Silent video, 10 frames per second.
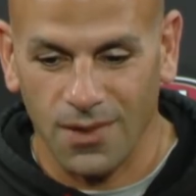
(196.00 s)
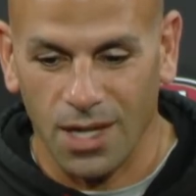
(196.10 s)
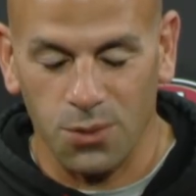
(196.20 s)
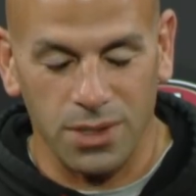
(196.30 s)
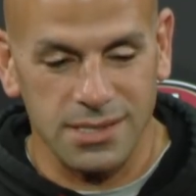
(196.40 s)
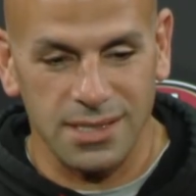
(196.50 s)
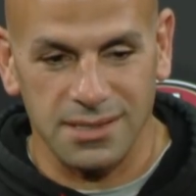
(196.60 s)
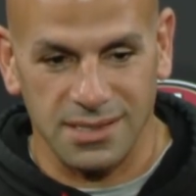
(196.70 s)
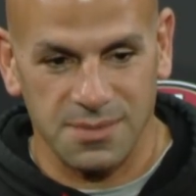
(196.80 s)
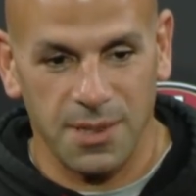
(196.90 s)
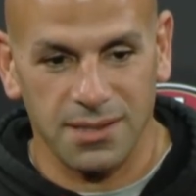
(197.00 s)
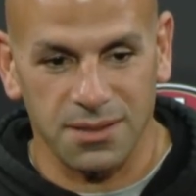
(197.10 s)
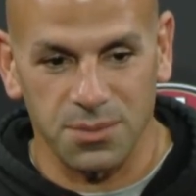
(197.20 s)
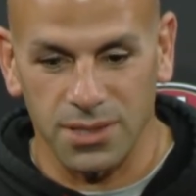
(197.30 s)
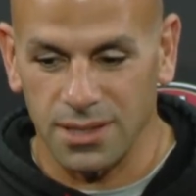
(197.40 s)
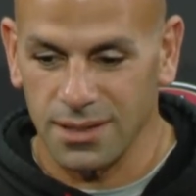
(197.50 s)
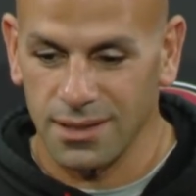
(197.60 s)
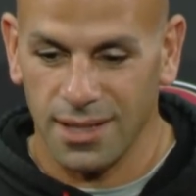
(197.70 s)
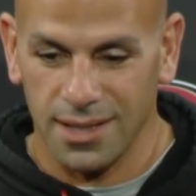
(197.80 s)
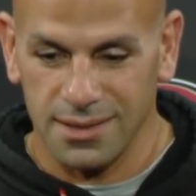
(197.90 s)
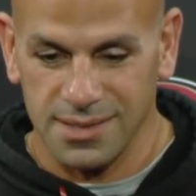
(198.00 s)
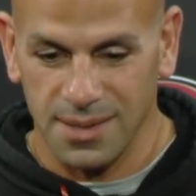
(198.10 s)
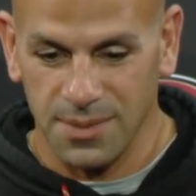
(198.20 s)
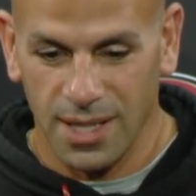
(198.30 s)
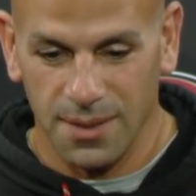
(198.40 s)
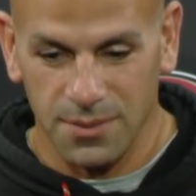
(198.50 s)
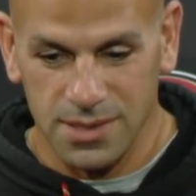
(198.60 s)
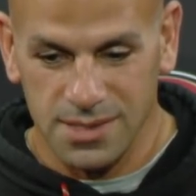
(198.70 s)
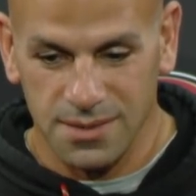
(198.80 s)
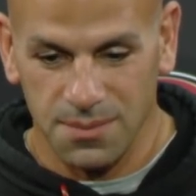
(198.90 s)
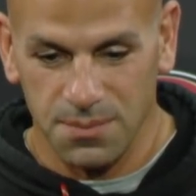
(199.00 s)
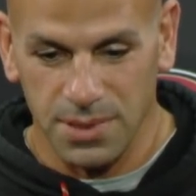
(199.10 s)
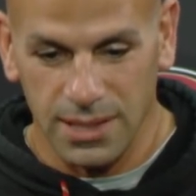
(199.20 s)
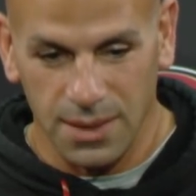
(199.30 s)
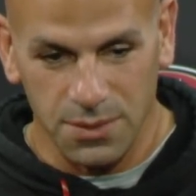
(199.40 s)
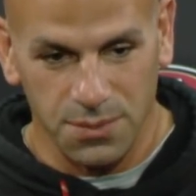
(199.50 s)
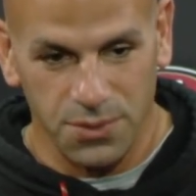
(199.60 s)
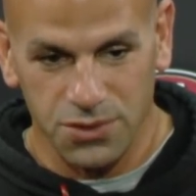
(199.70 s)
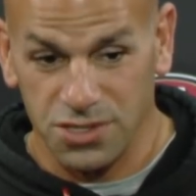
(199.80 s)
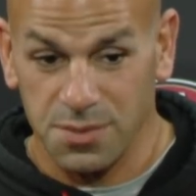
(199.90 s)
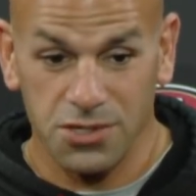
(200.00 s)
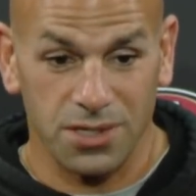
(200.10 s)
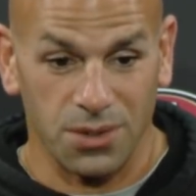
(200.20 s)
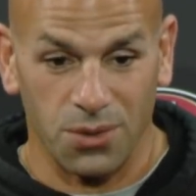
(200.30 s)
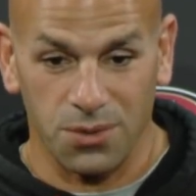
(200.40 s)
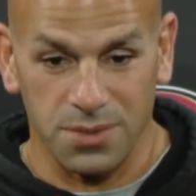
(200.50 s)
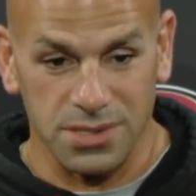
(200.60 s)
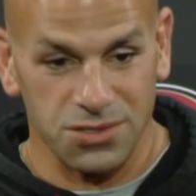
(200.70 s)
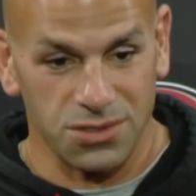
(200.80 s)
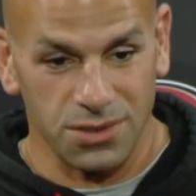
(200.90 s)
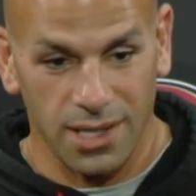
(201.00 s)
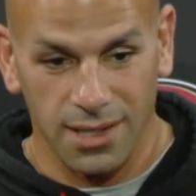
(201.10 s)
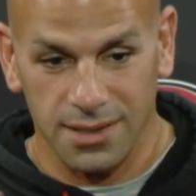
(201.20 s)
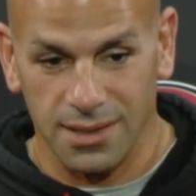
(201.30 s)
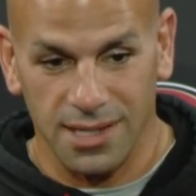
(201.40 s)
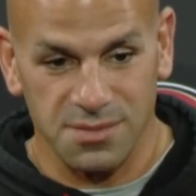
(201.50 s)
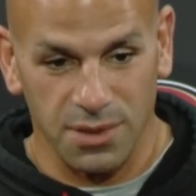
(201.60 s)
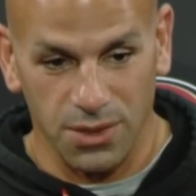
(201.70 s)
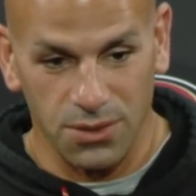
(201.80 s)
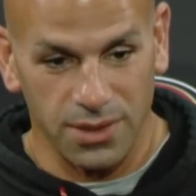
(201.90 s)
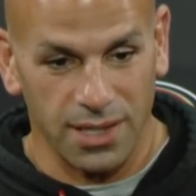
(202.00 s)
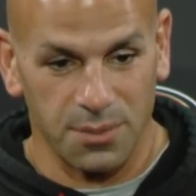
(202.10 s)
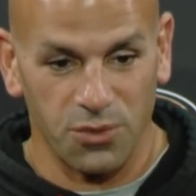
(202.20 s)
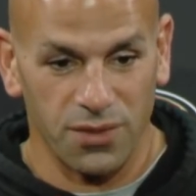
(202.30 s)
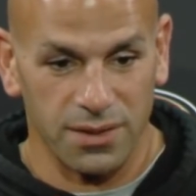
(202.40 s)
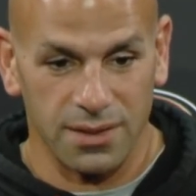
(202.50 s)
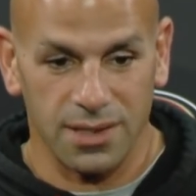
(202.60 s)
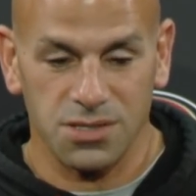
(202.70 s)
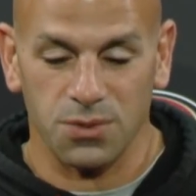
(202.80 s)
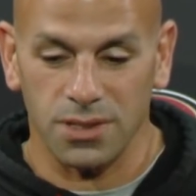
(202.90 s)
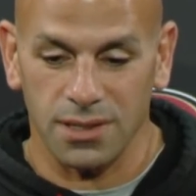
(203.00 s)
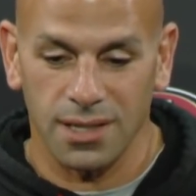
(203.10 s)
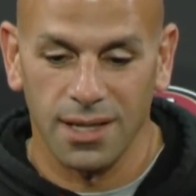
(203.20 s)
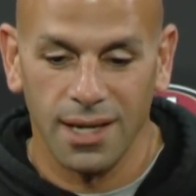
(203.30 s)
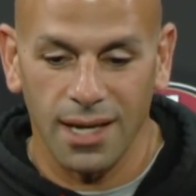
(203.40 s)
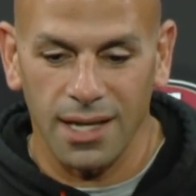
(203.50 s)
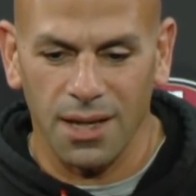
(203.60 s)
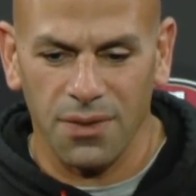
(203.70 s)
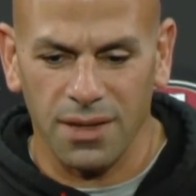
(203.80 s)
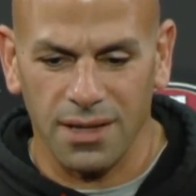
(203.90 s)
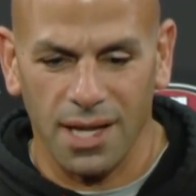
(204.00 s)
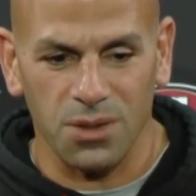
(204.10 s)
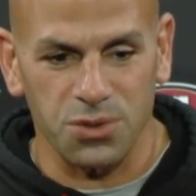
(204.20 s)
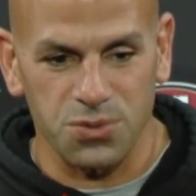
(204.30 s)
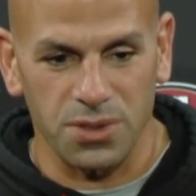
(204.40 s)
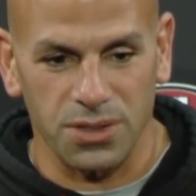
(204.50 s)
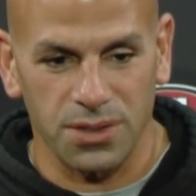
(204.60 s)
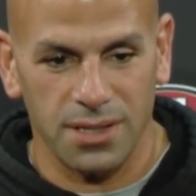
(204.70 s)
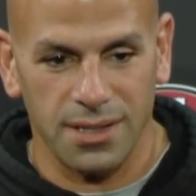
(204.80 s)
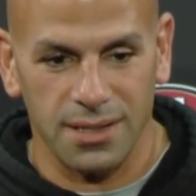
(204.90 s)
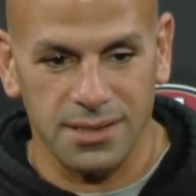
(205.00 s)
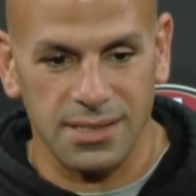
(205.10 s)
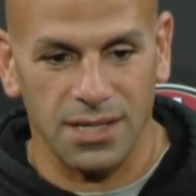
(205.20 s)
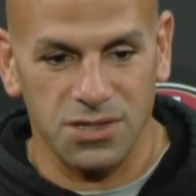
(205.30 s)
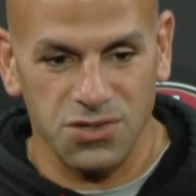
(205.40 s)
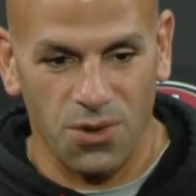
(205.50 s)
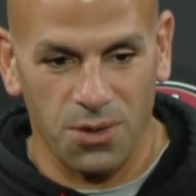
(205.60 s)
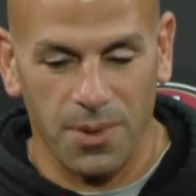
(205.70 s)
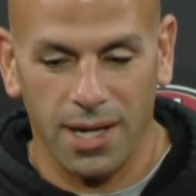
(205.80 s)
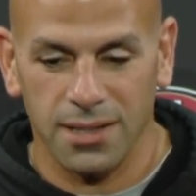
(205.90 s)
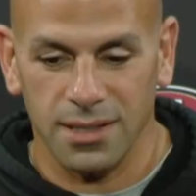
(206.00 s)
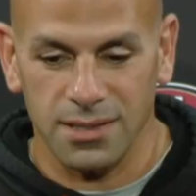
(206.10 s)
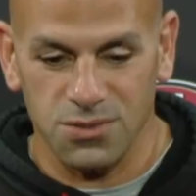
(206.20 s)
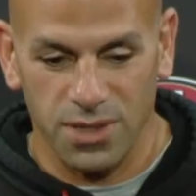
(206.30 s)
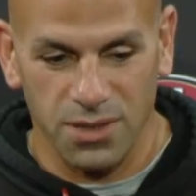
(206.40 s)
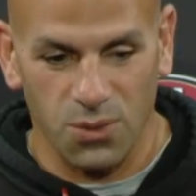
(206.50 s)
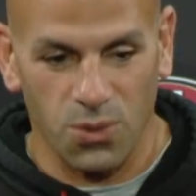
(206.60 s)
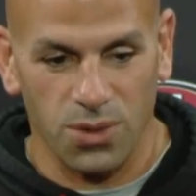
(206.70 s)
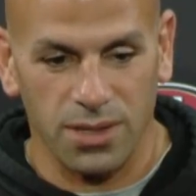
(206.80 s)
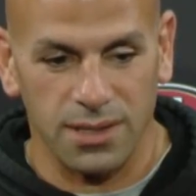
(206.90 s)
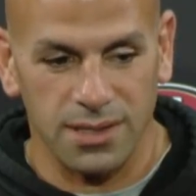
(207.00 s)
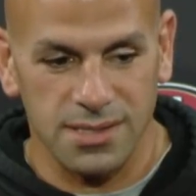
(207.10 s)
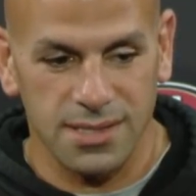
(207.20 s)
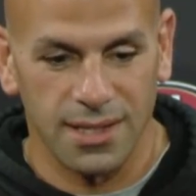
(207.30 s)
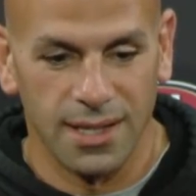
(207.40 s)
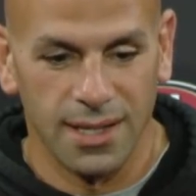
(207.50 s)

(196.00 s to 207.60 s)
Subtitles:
I don't want to say it's expected, but at the same time, it's being able to push, especially at the corner position. You got to let the last play go. You got to move on to the next one. And I think Akello is really good at that. He's got a strong mind. He's ready to work, and he's